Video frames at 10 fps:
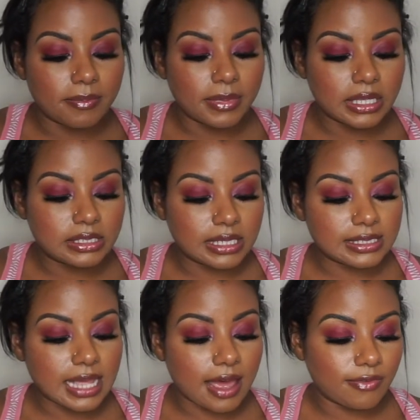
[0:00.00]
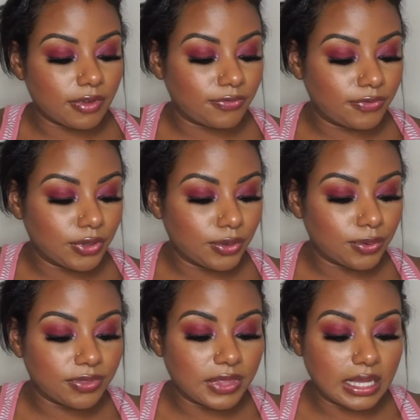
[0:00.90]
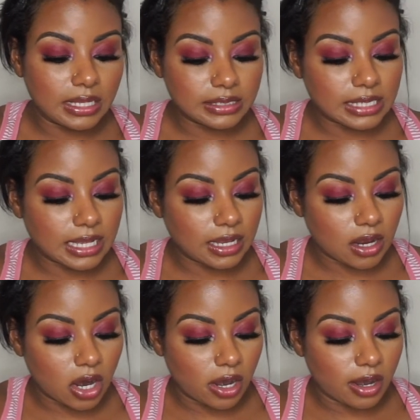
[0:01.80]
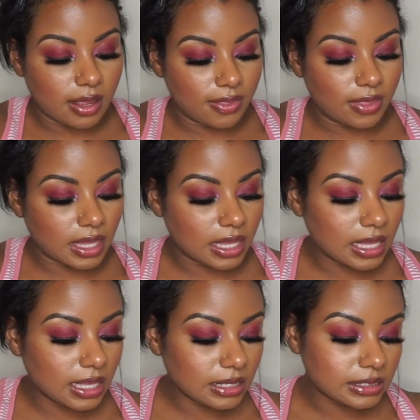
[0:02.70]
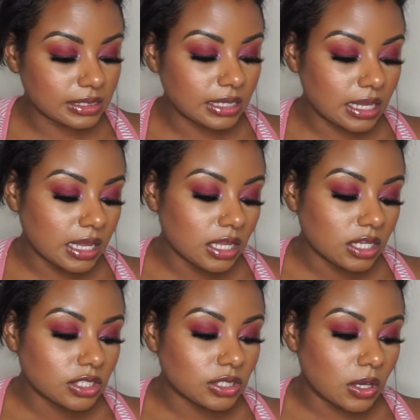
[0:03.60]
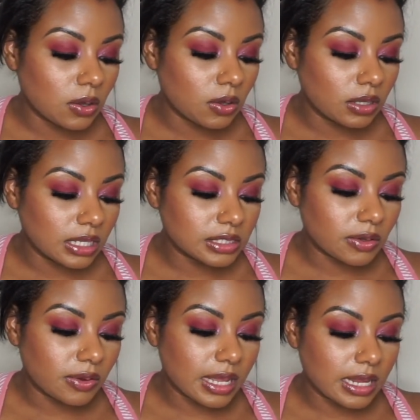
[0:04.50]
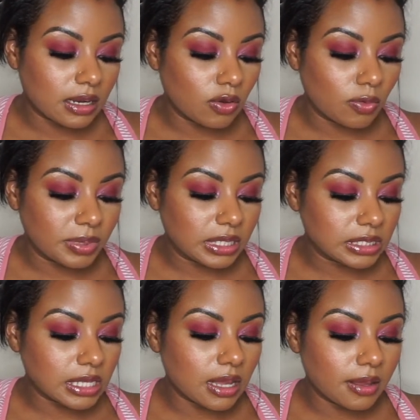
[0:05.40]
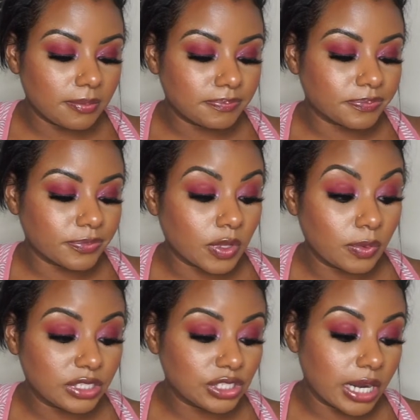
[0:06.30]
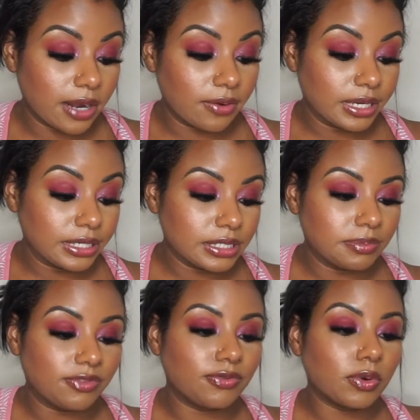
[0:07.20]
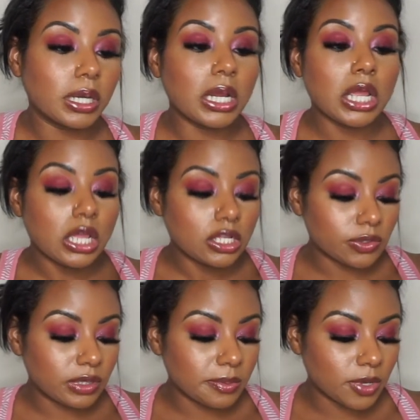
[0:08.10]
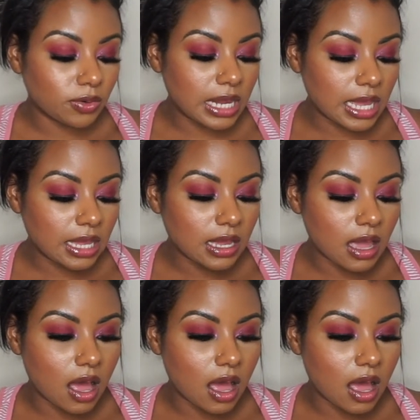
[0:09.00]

It does have a few things that are in the kit. So let's go ahead and open this up, which I already did before. So in the Monet